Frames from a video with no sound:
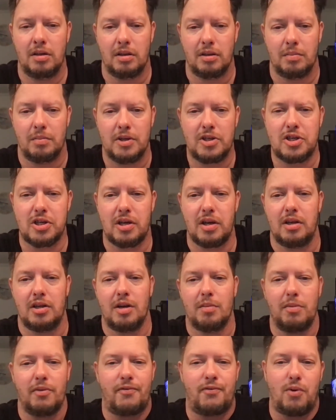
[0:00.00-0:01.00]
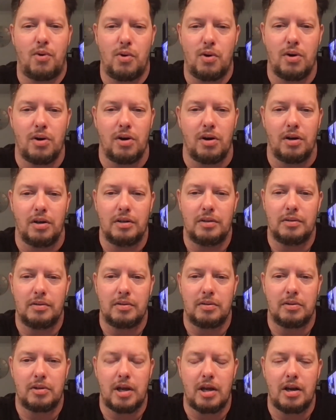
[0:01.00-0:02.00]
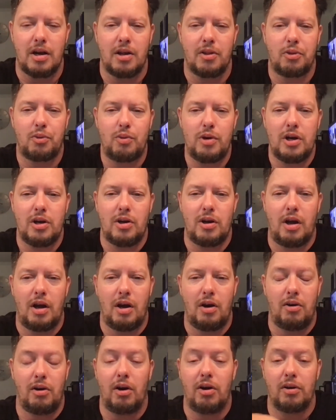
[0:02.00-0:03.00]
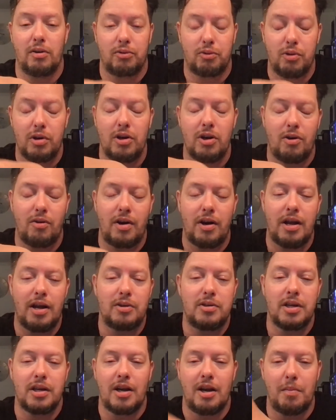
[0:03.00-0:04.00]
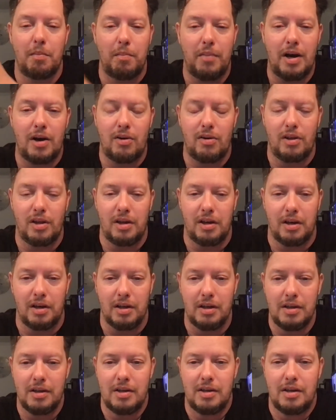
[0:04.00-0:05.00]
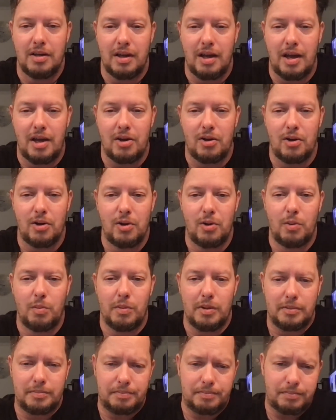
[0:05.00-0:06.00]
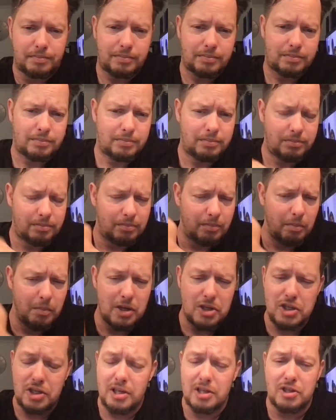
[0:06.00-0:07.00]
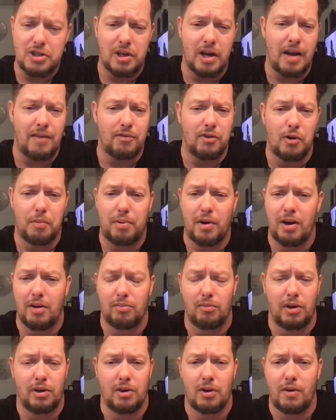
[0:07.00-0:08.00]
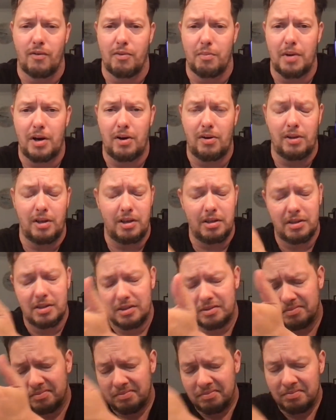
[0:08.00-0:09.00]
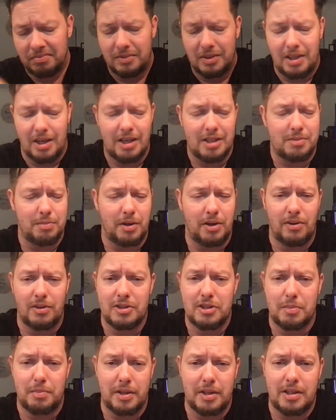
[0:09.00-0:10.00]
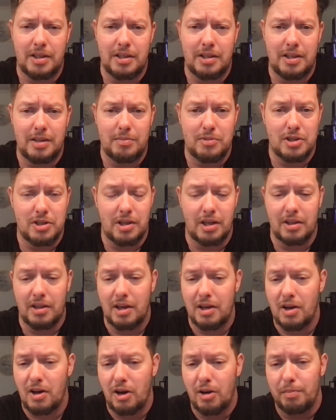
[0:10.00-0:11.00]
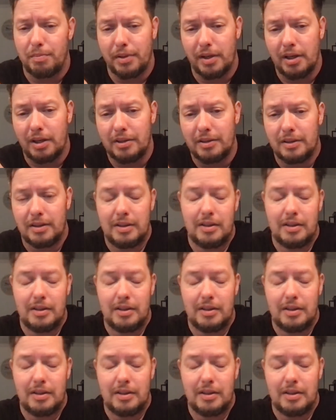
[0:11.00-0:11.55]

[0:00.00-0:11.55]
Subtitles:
Michigan, number 4, taking on 3-0 right now, taking on Maryland at home. Michigan should have no problem running over Maryland. Yes, Maryland's a Big Ten team just like they are, but